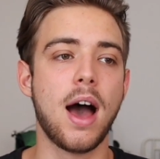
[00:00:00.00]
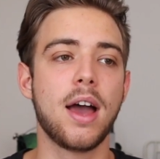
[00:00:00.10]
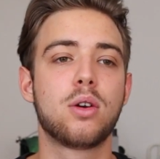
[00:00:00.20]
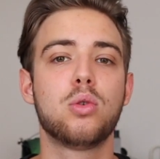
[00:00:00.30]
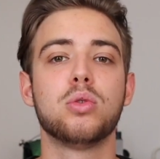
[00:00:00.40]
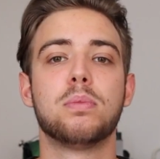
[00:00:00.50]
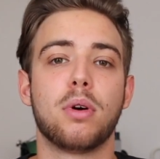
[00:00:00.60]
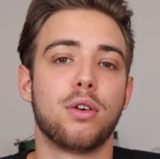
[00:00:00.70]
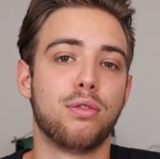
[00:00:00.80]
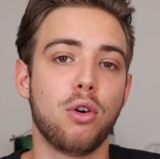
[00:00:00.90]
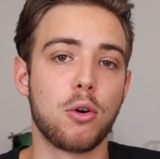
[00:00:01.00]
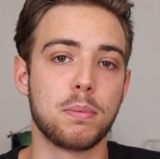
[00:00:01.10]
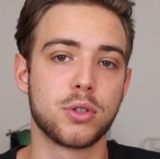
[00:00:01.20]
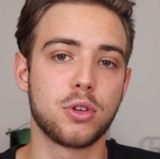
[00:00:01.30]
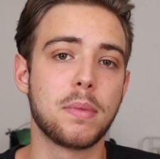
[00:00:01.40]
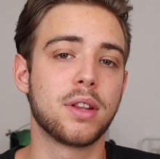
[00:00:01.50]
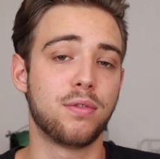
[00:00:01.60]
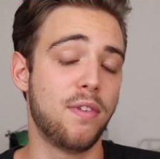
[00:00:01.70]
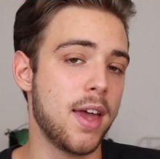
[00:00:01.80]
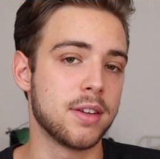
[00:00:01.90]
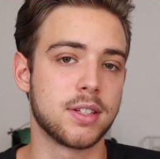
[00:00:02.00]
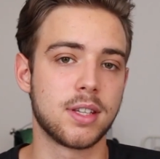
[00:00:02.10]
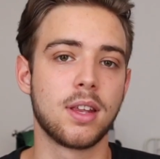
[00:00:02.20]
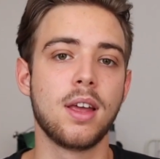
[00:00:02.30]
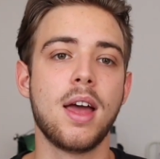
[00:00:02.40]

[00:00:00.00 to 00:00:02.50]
I could perform some advanced